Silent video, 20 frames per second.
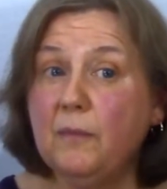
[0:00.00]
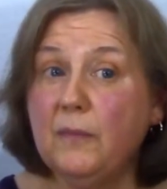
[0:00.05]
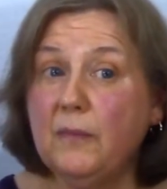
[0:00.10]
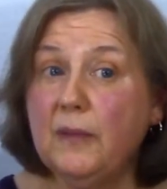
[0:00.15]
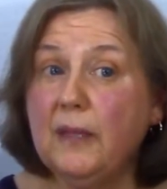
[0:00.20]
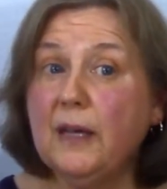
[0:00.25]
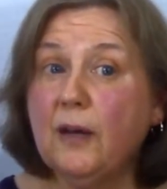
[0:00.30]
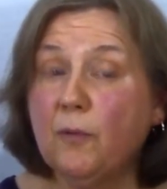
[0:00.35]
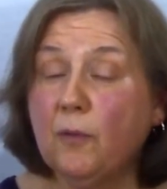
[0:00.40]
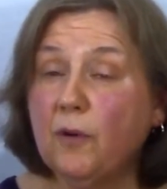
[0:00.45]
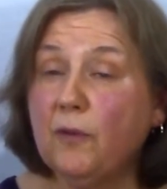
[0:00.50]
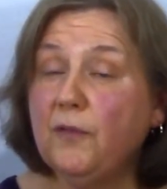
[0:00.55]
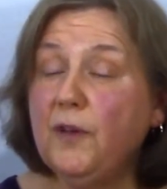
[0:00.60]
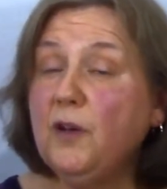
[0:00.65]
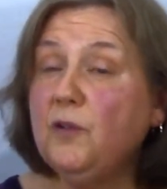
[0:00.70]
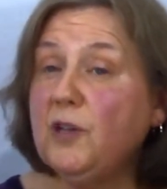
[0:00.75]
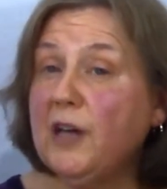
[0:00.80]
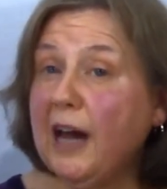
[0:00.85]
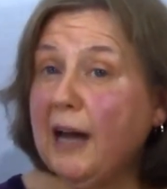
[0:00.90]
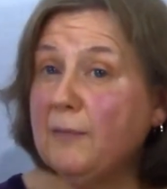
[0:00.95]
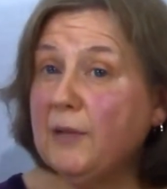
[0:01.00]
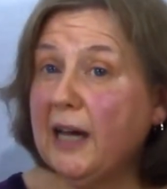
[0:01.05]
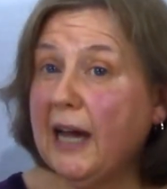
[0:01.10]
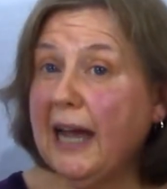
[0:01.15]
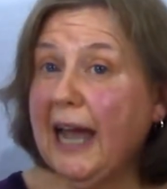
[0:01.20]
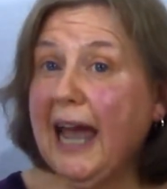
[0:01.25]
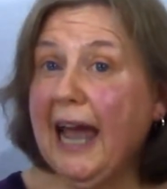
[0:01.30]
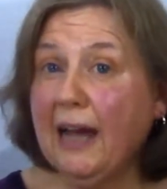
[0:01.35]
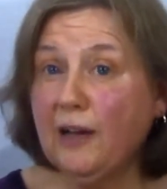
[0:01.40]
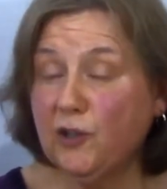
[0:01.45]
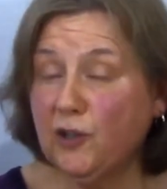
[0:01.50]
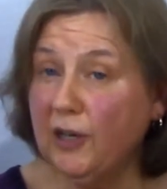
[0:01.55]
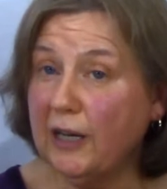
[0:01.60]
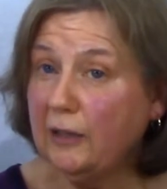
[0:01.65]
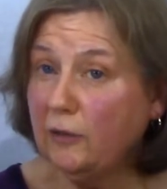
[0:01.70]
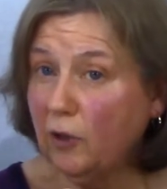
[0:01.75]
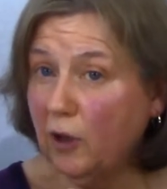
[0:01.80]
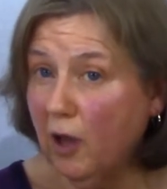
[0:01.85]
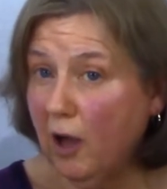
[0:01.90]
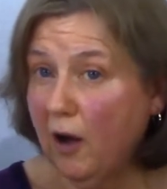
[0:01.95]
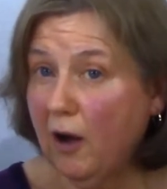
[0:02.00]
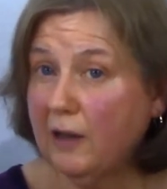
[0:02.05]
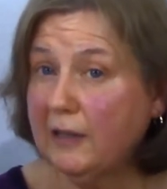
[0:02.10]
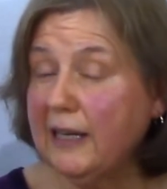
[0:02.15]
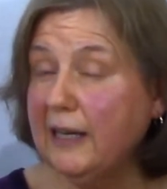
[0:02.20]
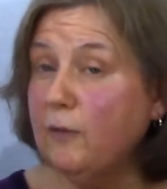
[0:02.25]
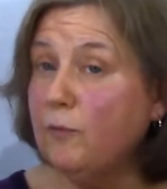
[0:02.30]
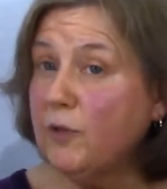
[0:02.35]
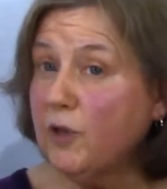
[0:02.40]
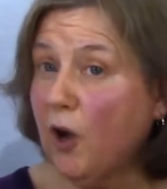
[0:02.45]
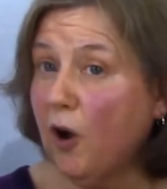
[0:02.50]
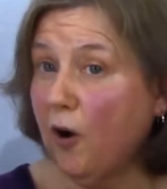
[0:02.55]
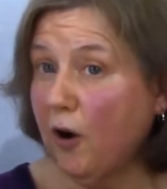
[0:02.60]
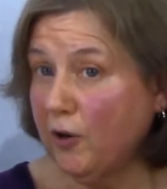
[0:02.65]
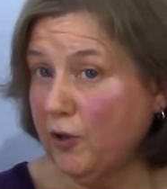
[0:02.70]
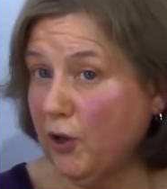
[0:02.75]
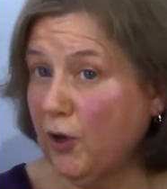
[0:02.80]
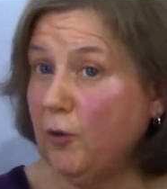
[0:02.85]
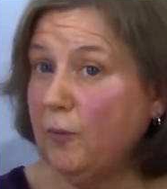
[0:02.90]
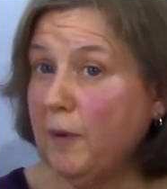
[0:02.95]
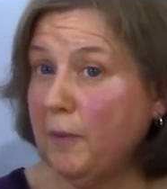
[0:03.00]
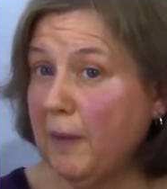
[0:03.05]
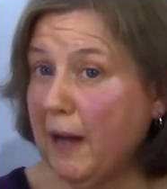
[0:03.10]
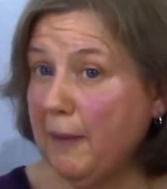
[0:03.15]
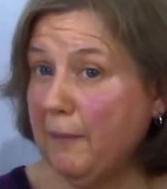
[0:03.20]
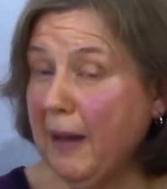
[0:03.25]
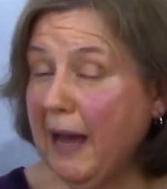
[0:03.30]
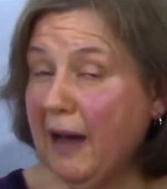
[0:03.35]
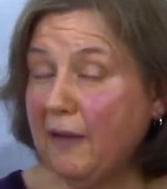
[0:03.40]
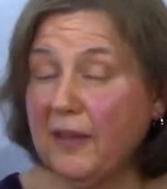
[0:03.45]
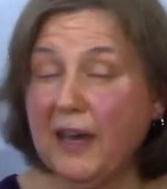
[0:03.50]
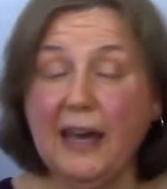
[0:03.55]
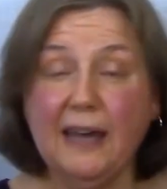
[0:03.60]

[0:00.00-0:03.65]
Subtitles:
there were a few times I actually locked and it was hard to open my mouth.